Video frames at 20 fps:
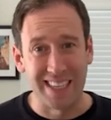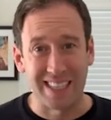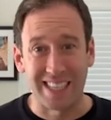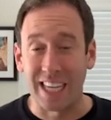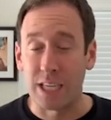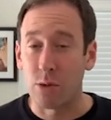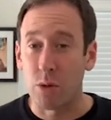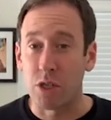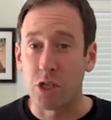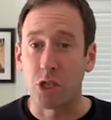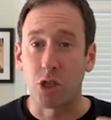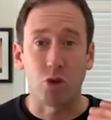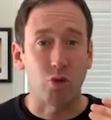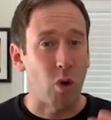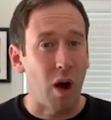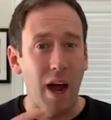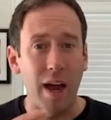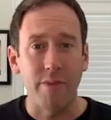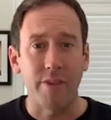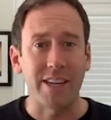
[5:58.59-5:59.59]
That's what's
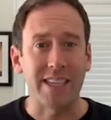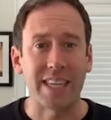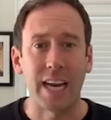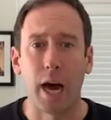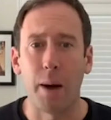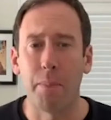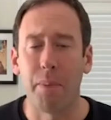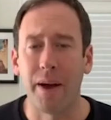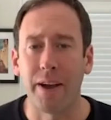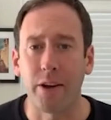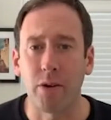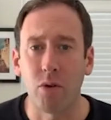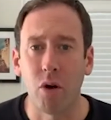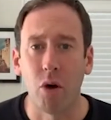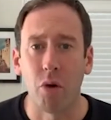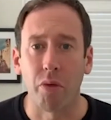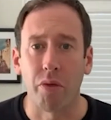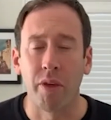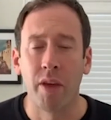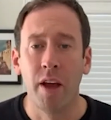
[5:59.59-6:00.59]
driving top line
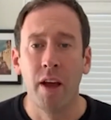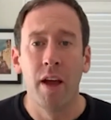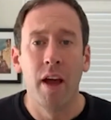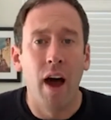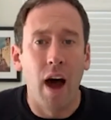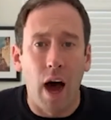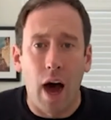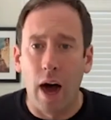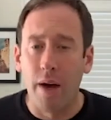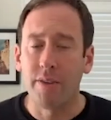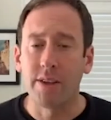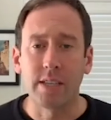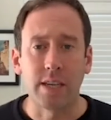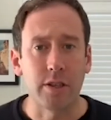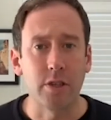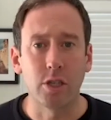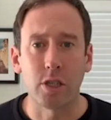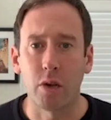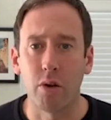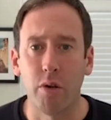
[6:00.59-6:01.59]
growth. Obviously,
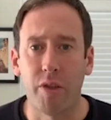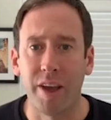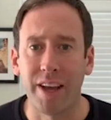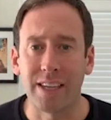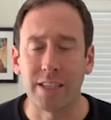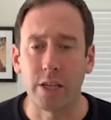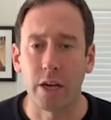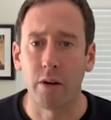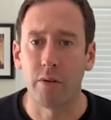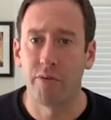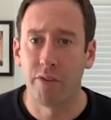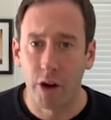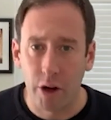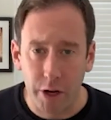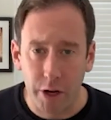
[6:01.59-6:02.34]
there's other things that are very